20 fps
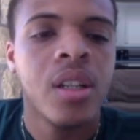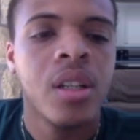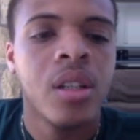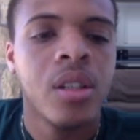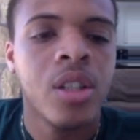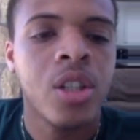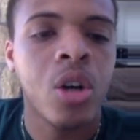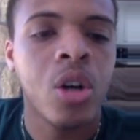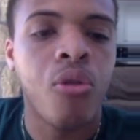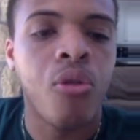
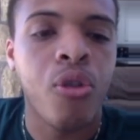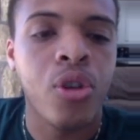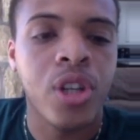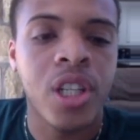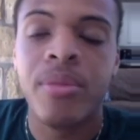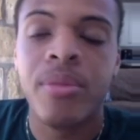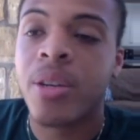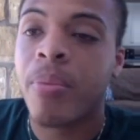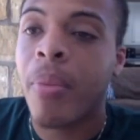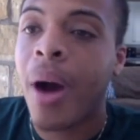So for
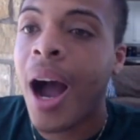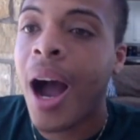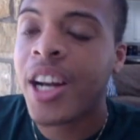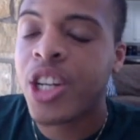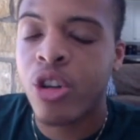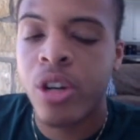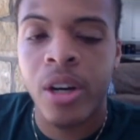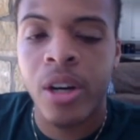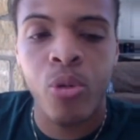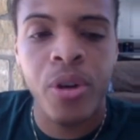some
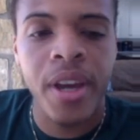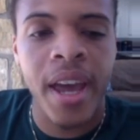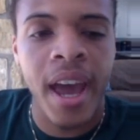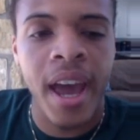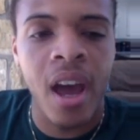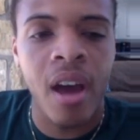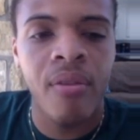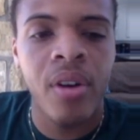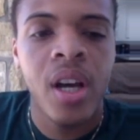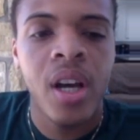gematria, we
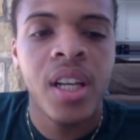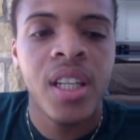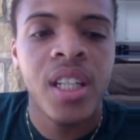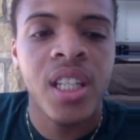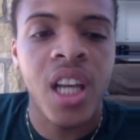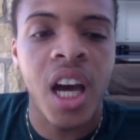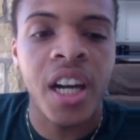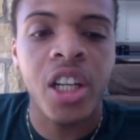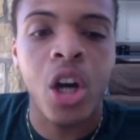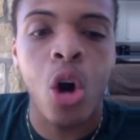have
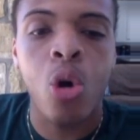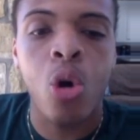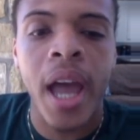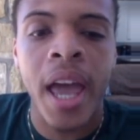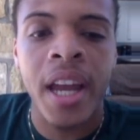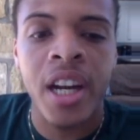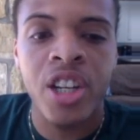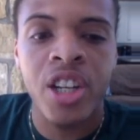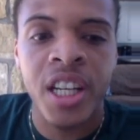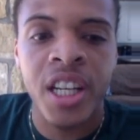SunCoke
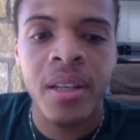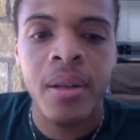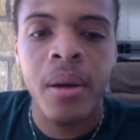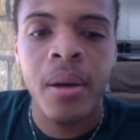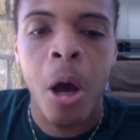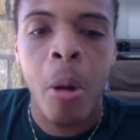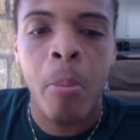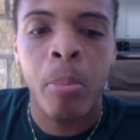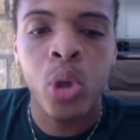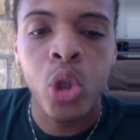Energy,
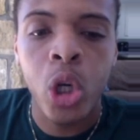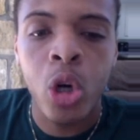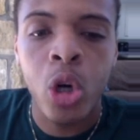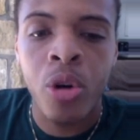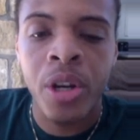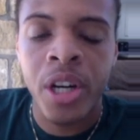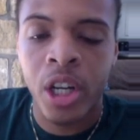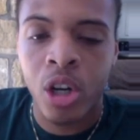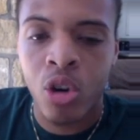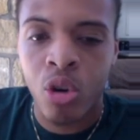
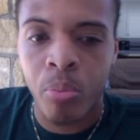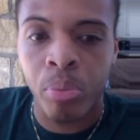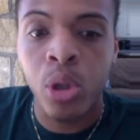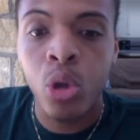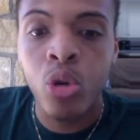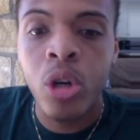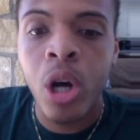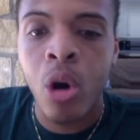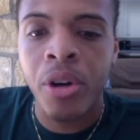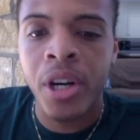
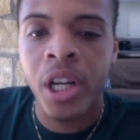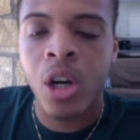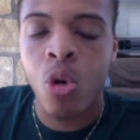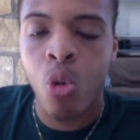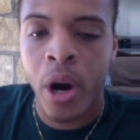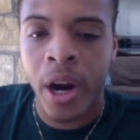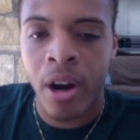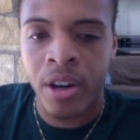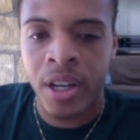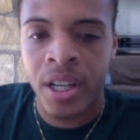Pluto and
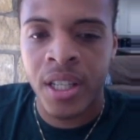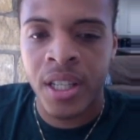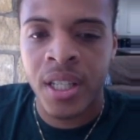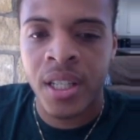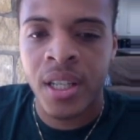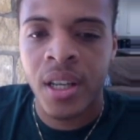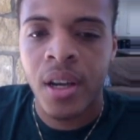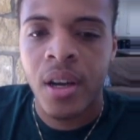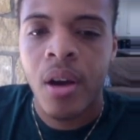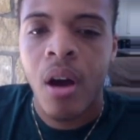Aquarius,